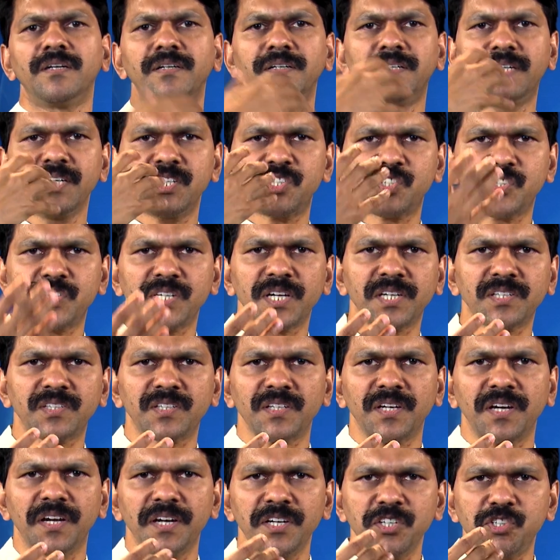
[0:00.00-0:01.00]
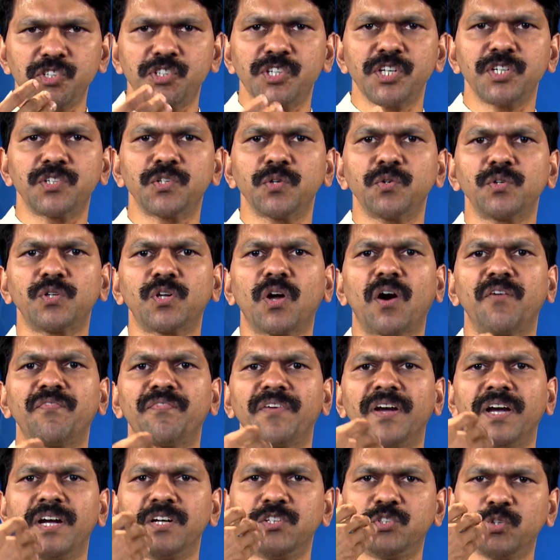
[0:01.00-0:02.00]
District Institute
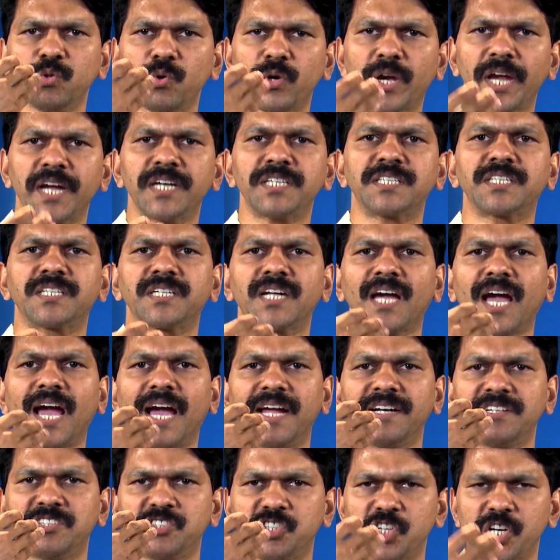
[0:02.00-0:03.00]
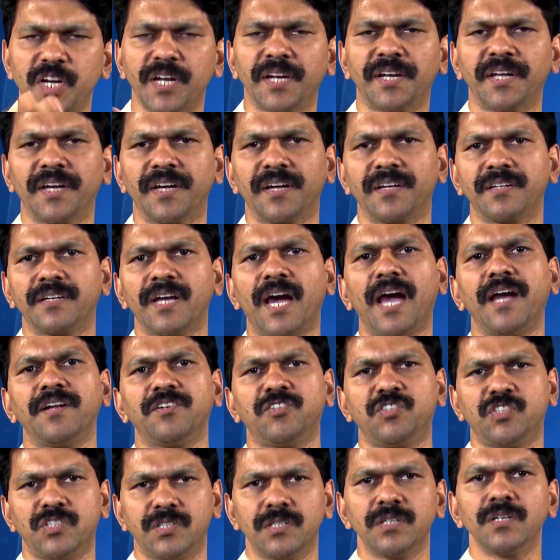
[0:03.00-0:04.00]
of Education and Training
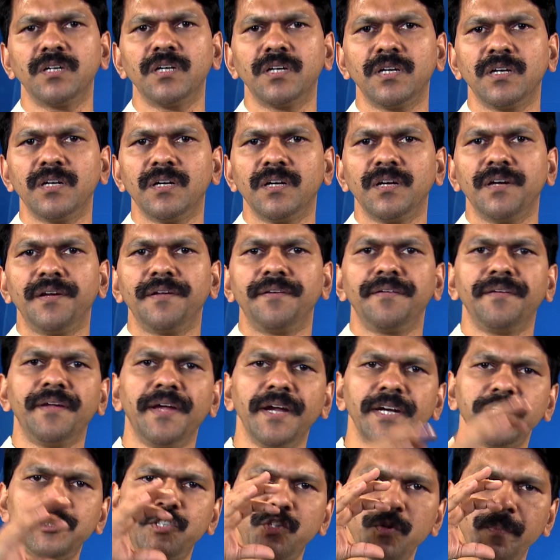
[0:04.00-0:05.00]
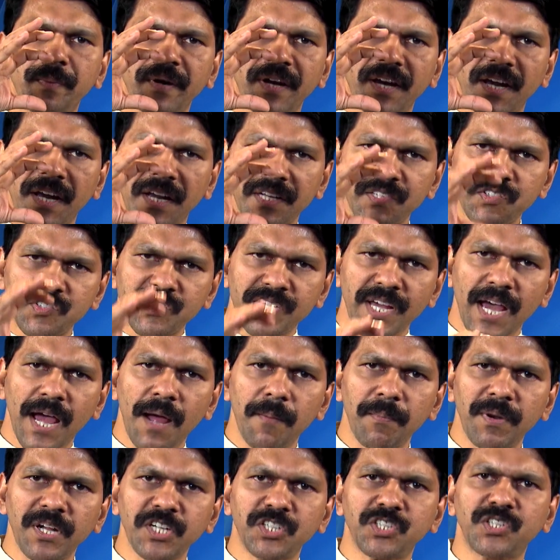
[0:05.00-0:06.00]
that need to be
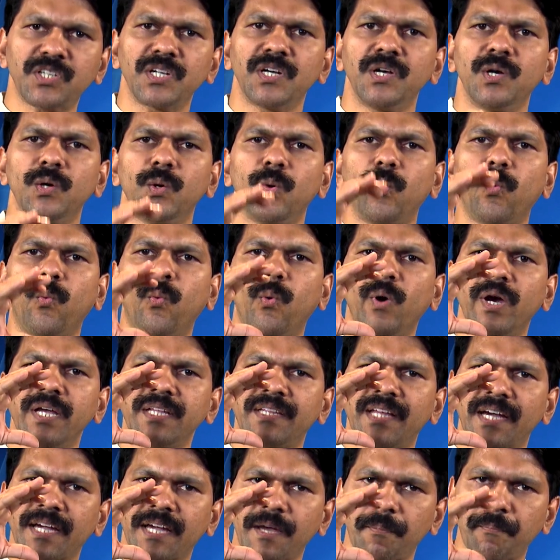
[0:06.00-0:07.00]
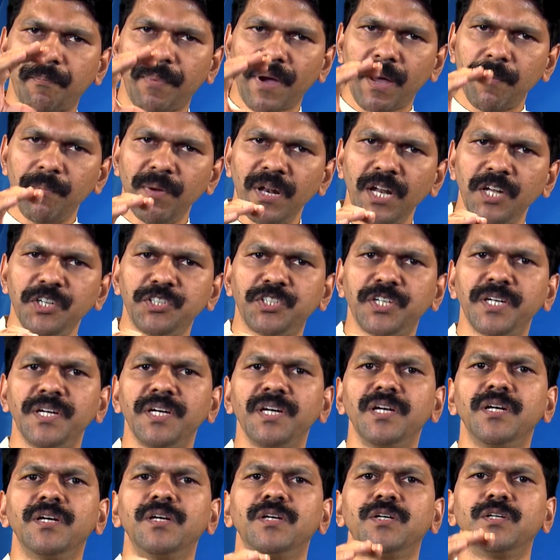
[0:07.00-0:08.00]
established with the
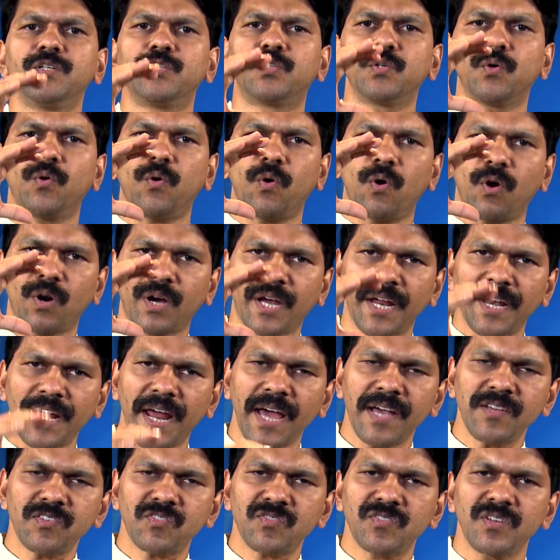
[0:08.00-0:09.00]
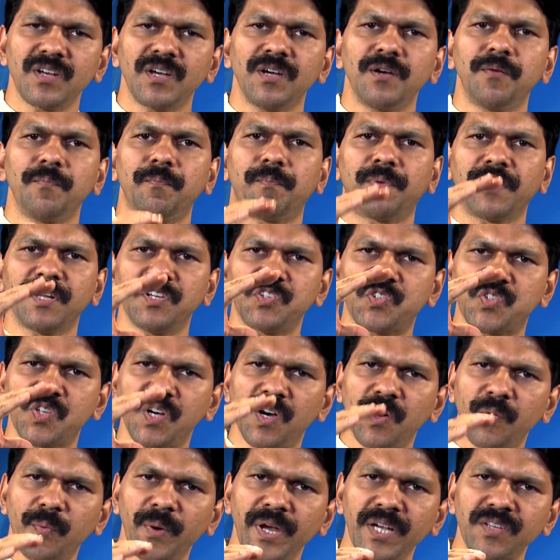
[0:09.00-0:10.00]
capability to organize
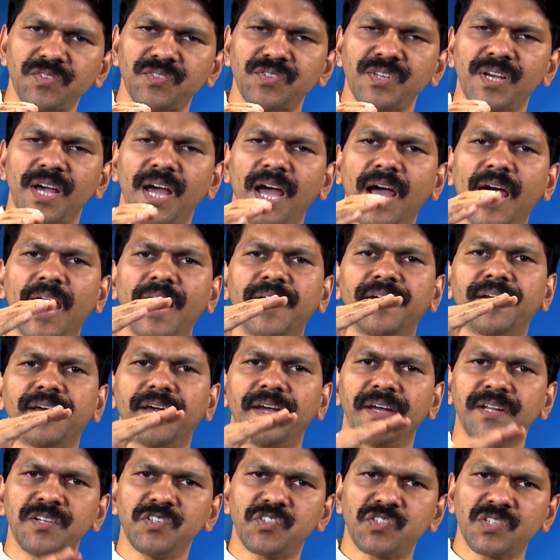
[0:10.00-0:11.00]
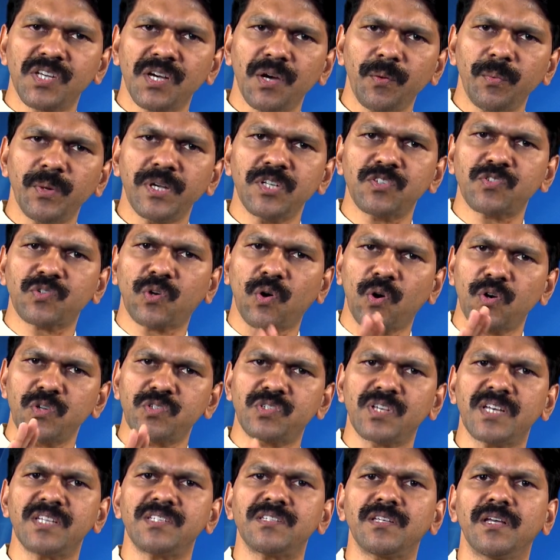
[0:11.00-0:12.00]
pre-service and in-service
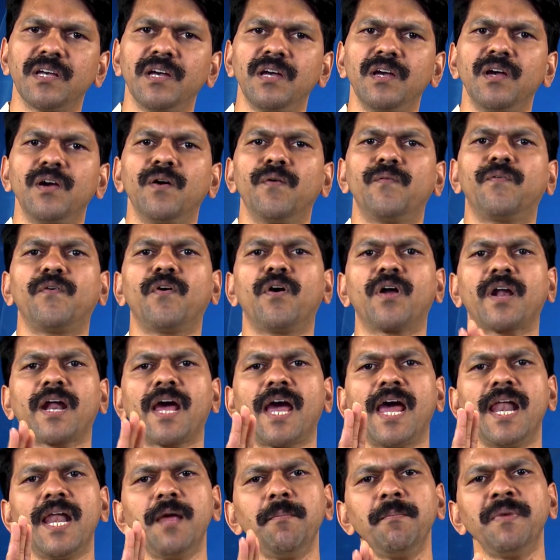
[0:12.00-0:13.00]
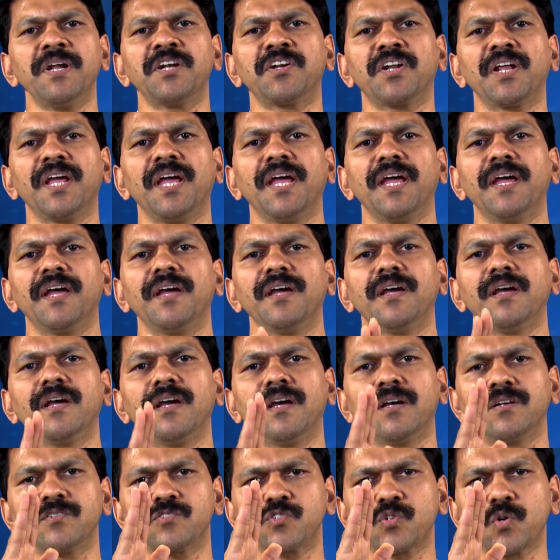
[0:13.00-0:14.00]
courses for elementary
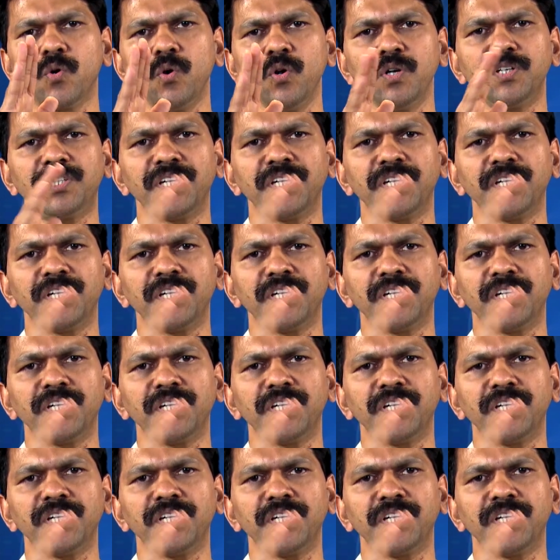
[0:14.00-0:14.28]
school